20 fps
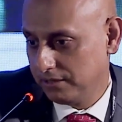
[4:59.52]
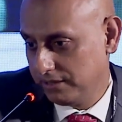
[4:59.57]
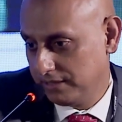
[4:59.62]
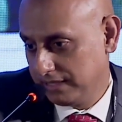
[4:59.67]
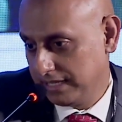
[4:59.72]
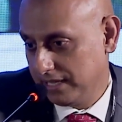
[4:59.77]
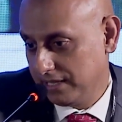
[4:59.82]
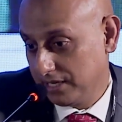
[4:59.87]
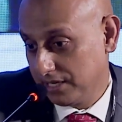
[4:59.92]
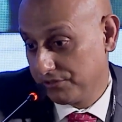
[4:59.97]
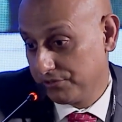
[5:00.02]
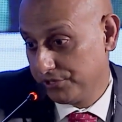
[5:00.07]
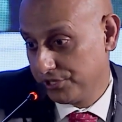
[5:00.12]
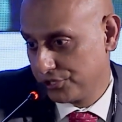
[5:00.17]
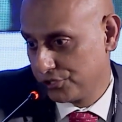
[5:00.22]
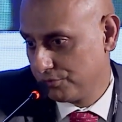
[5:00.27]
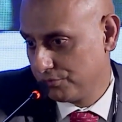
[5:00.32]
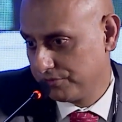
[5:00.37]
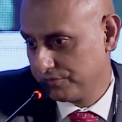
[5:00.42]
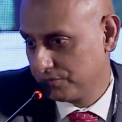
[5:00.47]
the other
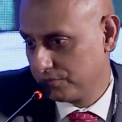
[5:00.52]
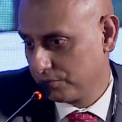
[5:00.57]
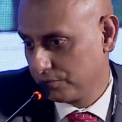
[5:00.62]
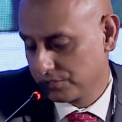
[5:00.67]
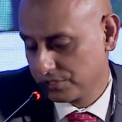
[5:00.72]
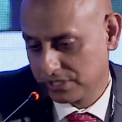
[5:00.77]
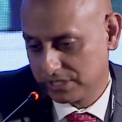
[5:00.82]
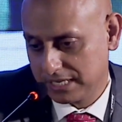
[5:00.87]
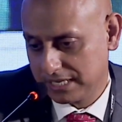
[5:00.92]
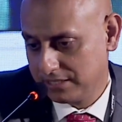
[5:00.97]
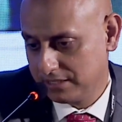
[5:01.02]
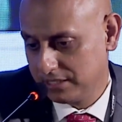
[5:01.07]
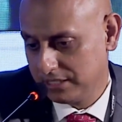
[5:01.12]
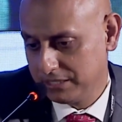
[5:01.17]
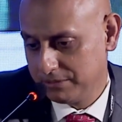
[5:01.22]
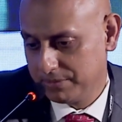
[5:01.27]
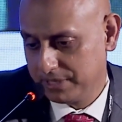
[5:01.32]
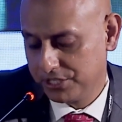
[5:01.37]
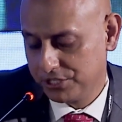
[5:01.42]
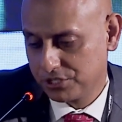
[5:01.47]
issue, of course, as I
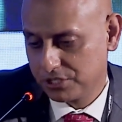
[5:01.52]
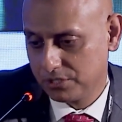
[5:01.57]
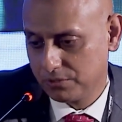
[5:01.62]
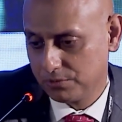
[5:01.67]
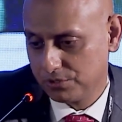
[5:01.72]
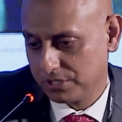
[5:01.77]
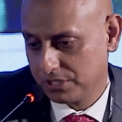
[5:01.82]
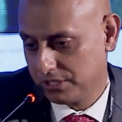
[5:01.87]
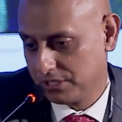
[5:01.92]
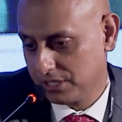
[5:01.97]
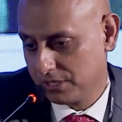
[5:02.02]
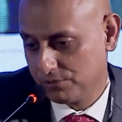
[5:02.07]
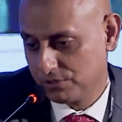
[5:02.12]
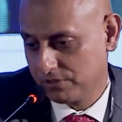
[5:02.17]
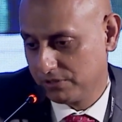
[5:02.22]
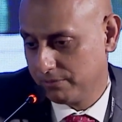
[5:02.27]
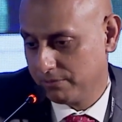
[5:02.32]
earlier mentioned, was in terms of the